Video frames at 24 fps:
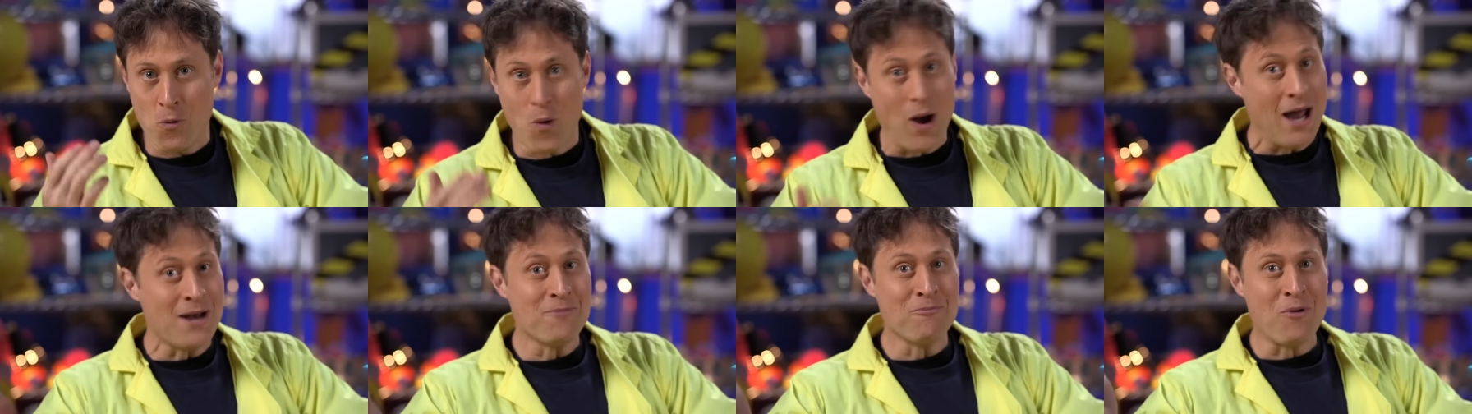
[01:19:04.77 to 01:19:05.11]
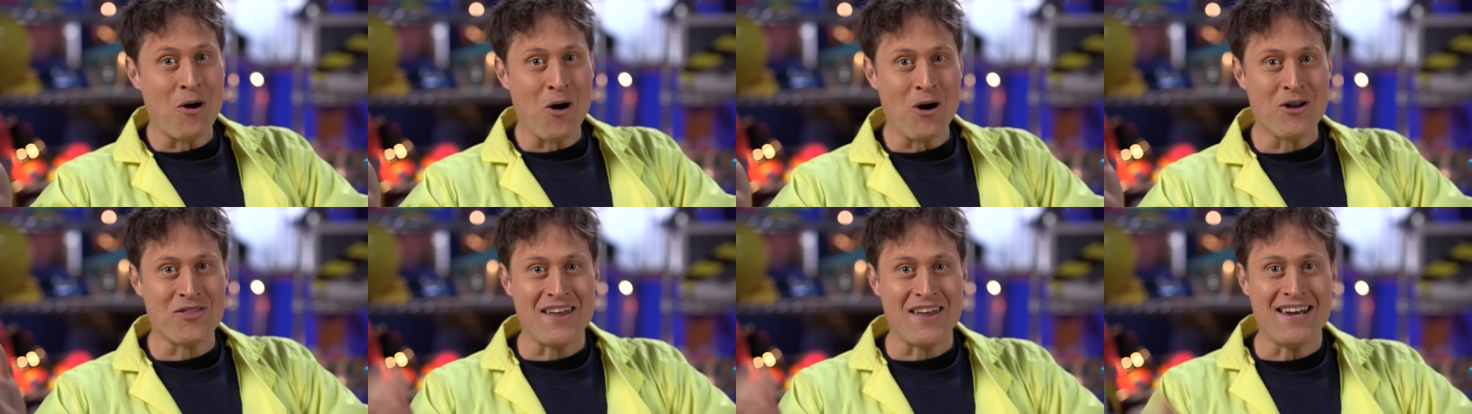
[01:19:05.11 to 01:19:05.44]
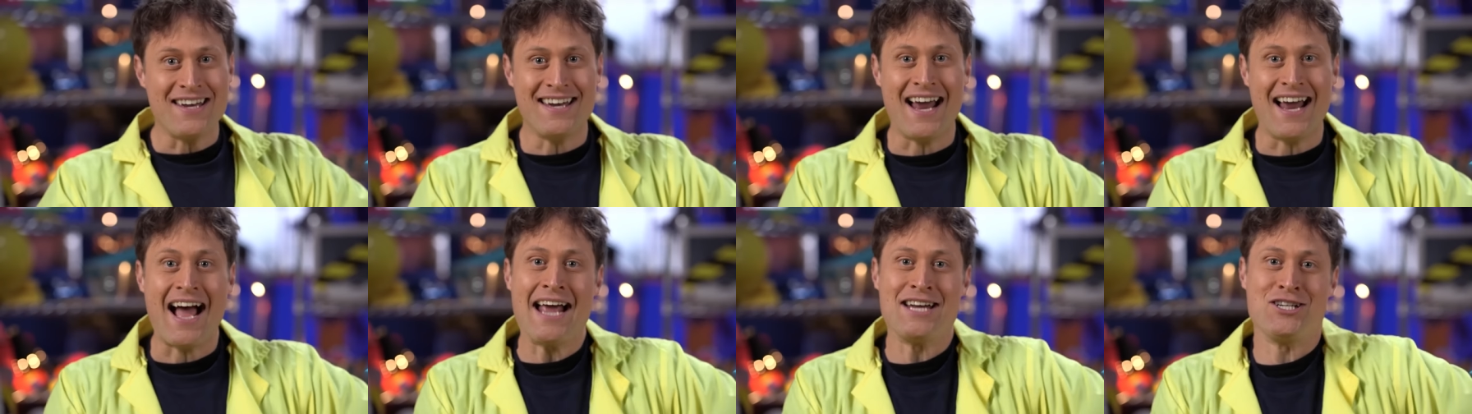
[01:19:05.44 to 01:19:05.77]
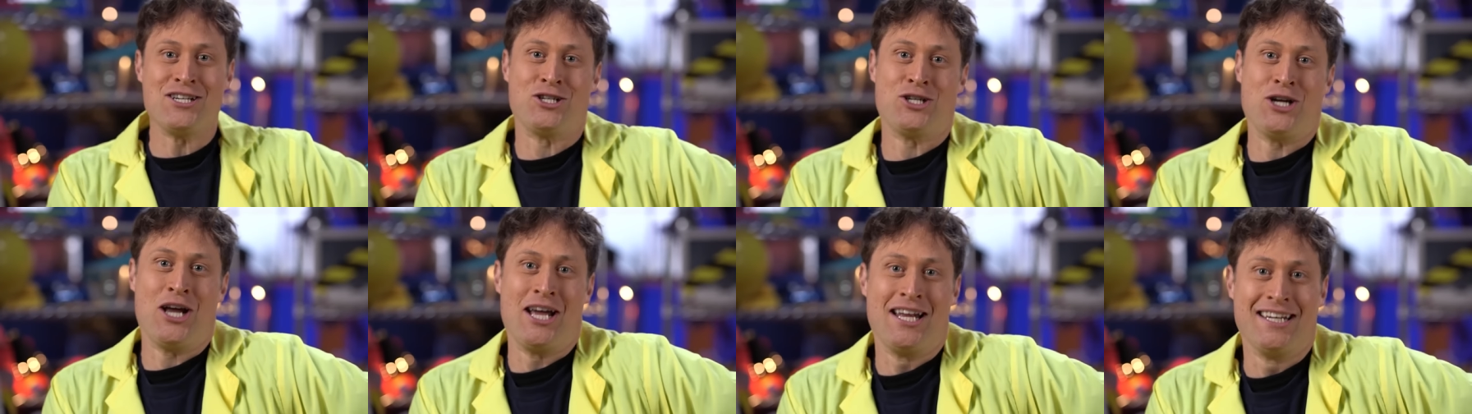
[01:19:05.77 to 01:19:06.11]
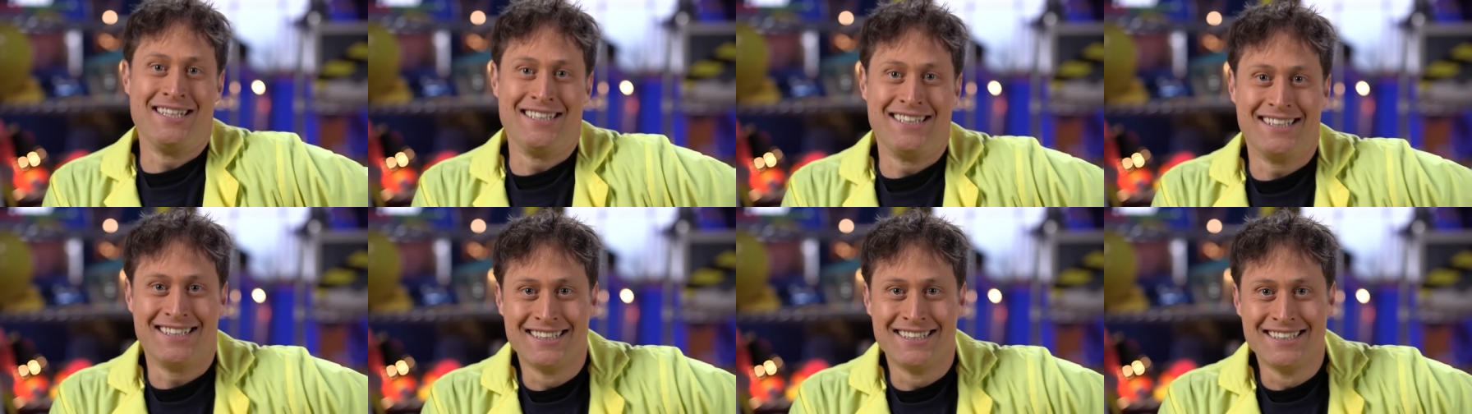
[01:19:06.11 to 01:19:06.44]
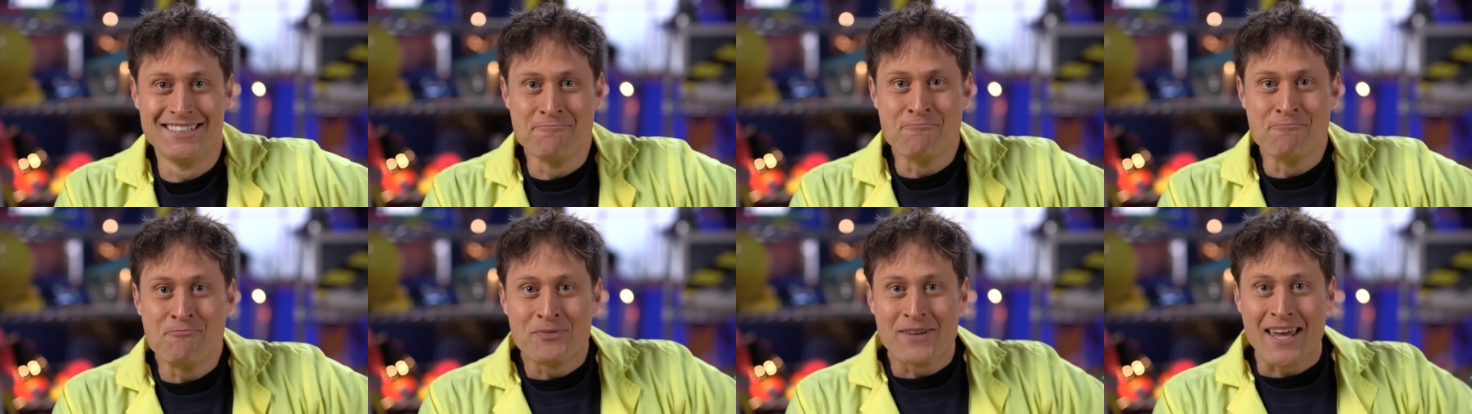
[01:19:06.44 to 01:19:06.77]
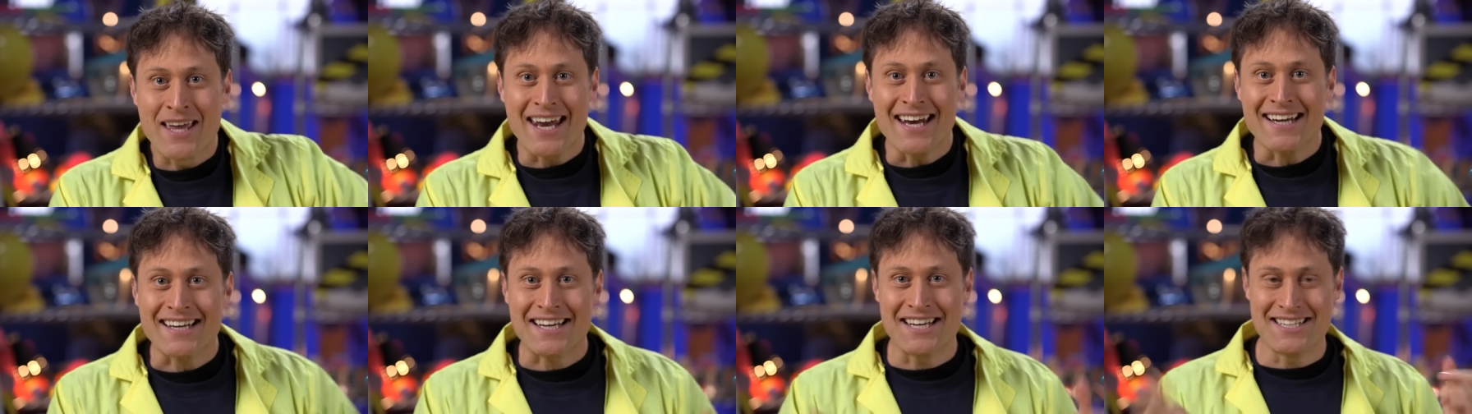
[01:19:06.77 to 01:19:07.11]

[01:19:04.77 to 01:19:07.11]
One more than nine shin. Get it?